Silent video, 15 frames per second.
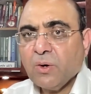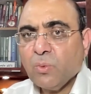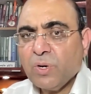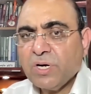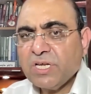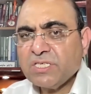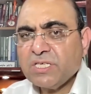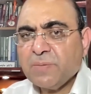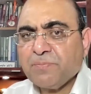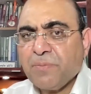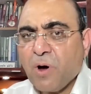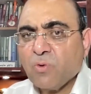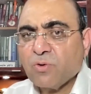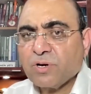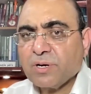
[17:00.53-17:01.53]
What is the
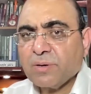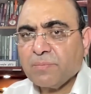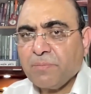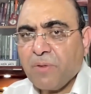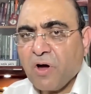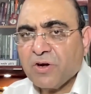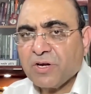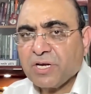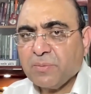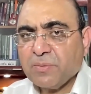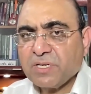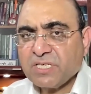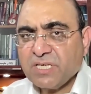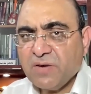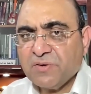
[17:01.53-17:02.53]
point number
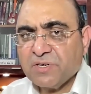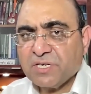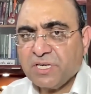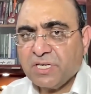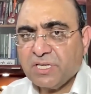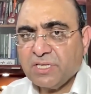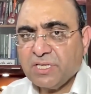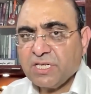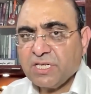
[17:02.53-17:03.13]
17?